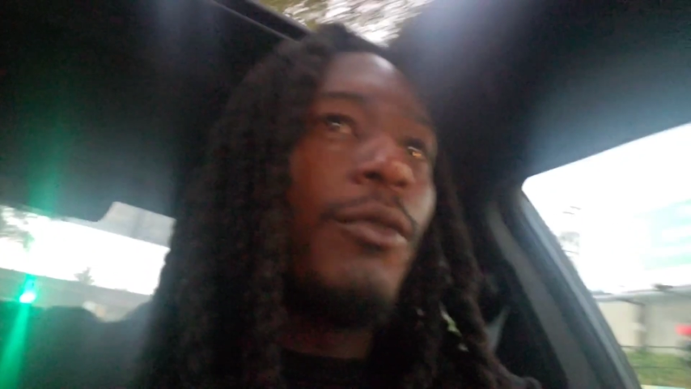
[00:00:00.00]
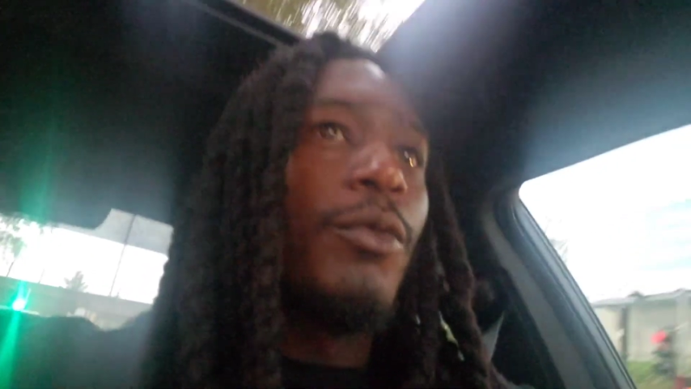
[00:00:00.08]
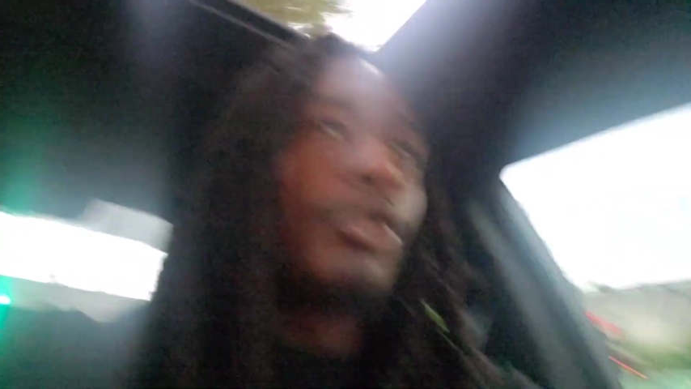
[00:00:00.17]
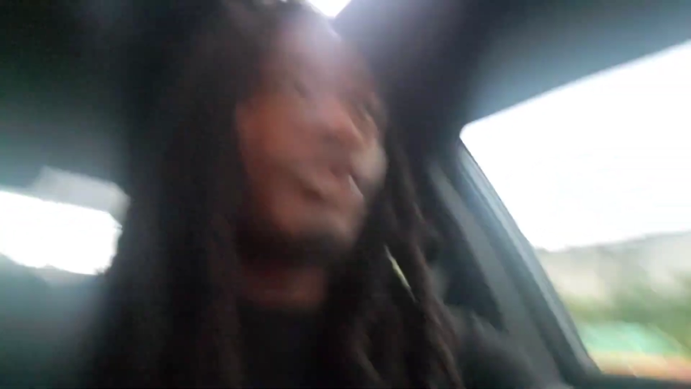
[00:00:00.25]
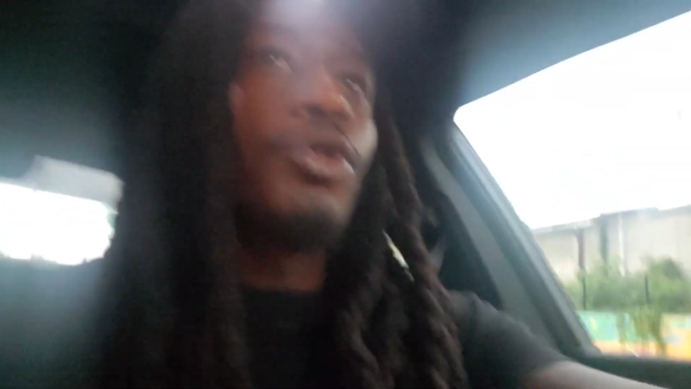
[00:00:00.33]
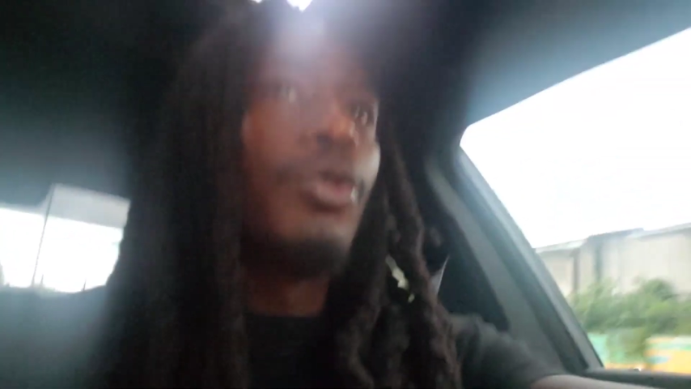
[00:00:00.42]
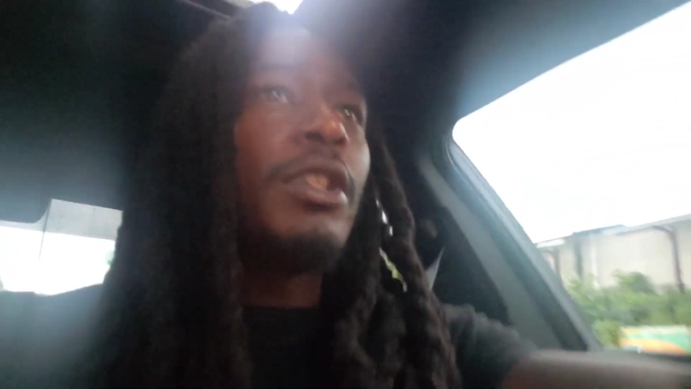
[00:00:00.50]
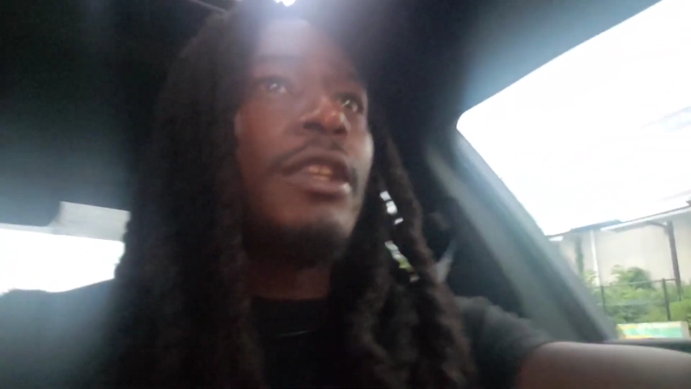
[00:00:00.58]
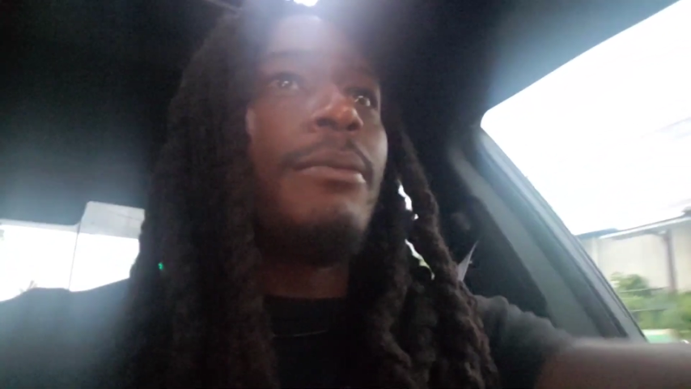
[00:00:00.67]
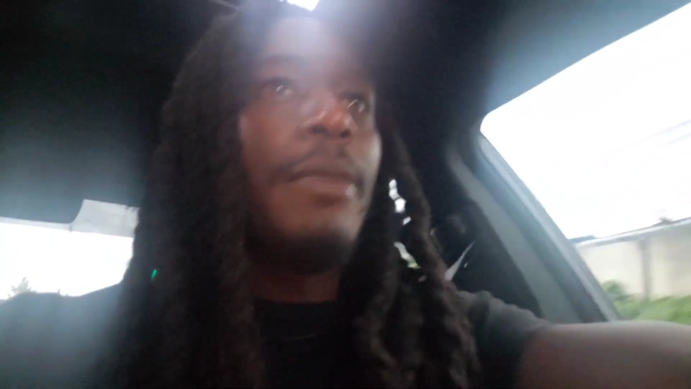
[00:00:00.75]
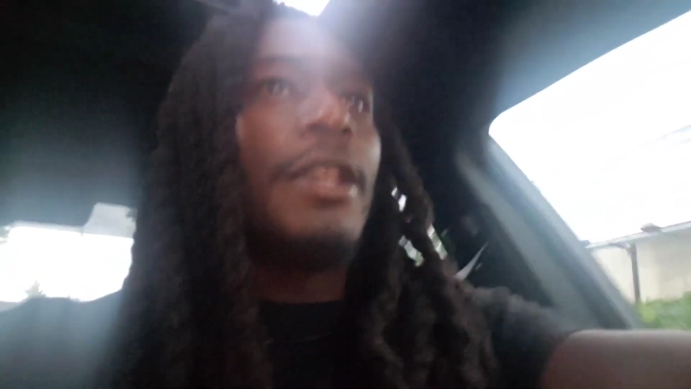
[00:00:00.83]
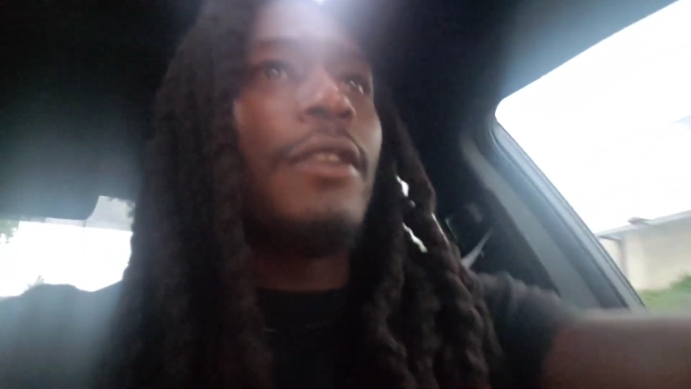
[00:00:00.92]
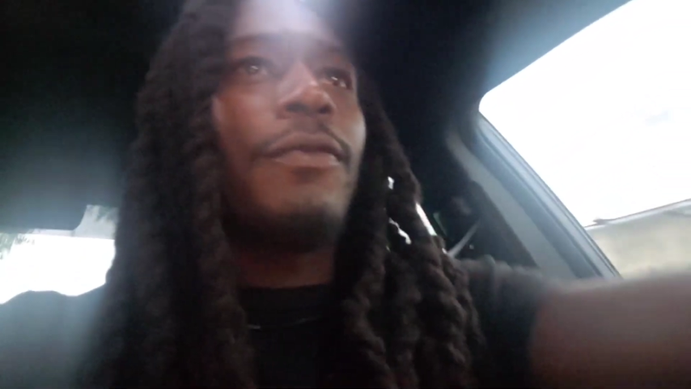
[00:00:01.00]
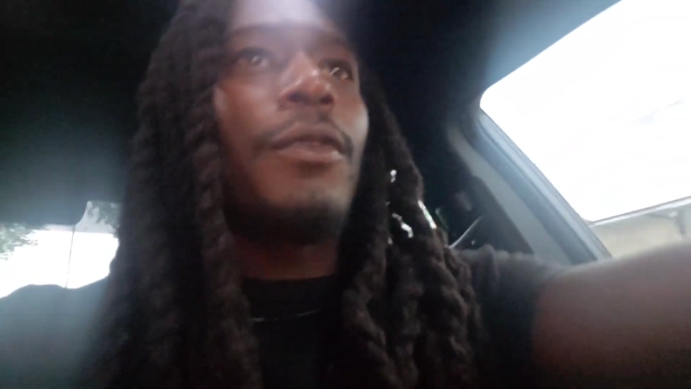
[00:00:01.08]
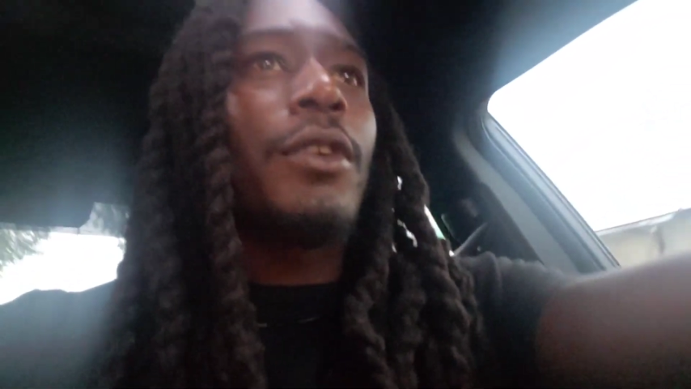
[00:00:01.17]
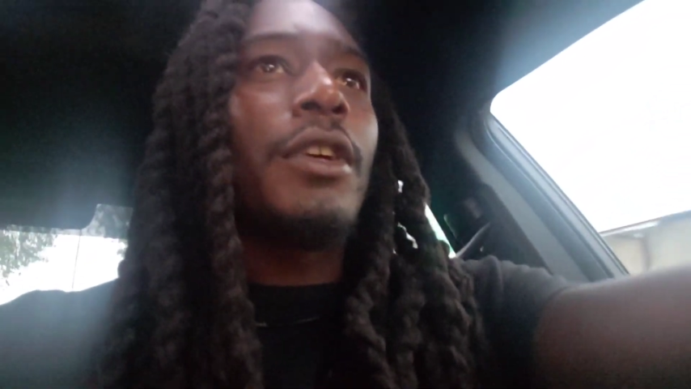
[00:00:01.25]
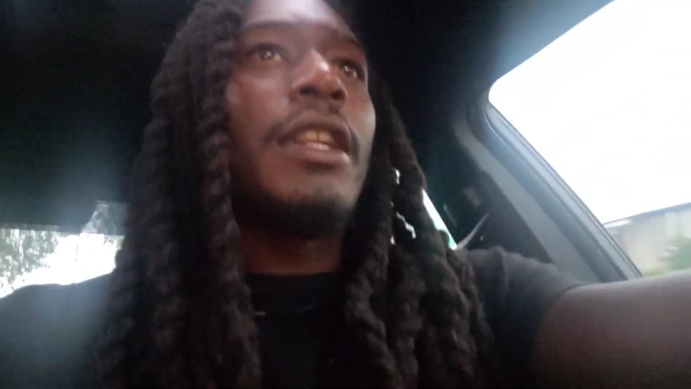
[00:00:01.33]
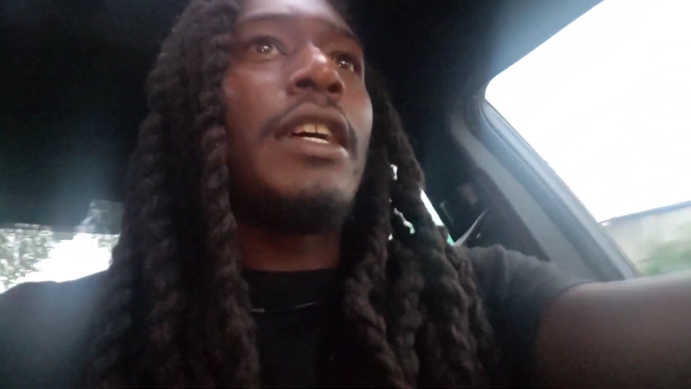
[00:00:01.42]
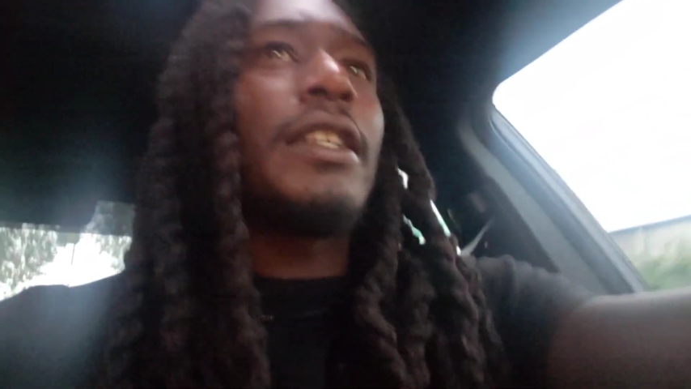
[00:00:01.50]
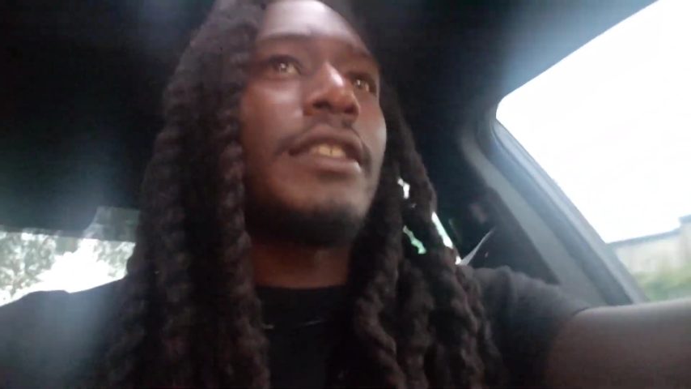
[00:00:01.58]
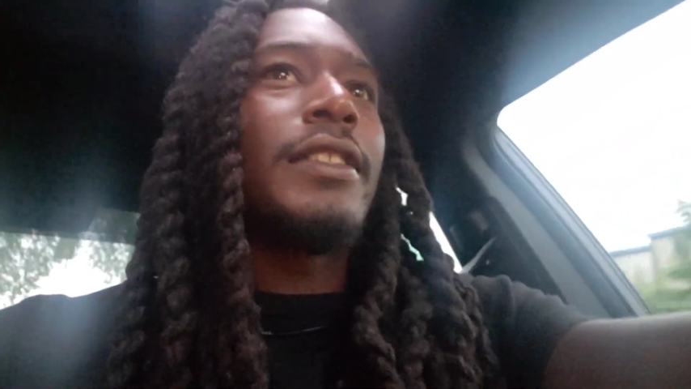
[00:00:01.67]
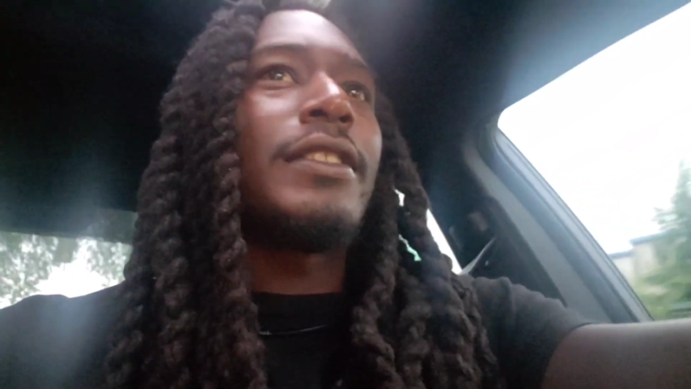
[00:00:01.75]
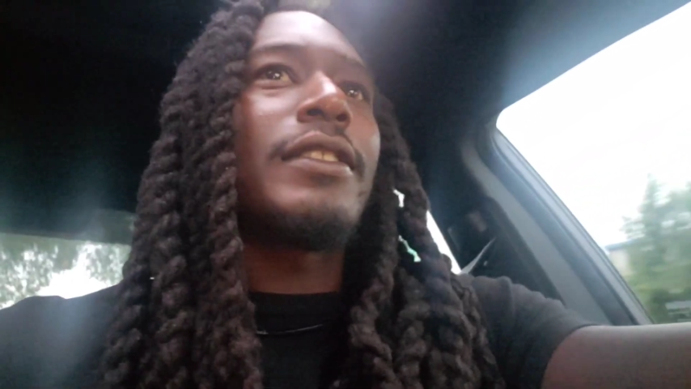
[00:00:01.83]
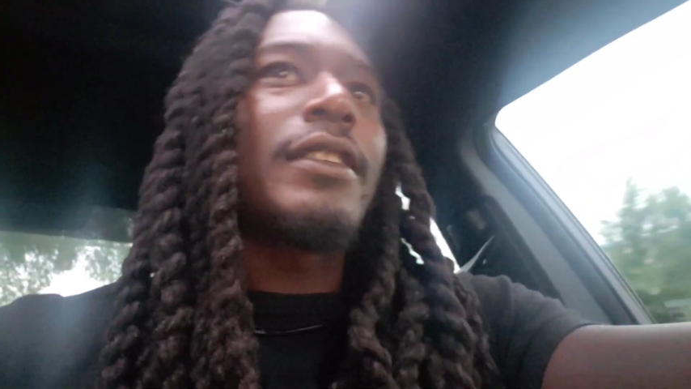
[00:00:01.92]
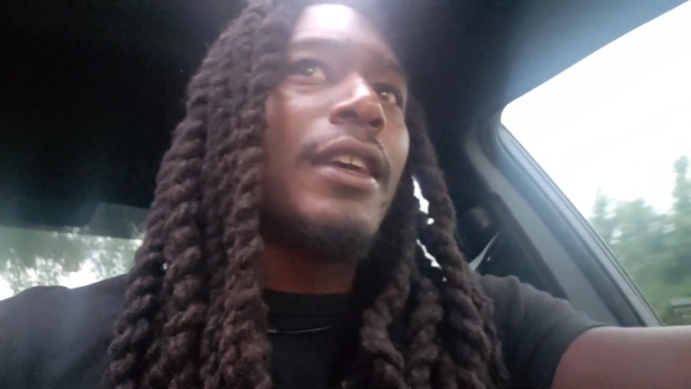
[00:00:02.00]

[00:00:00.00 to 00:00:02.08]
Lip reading: were truly meaningful connections,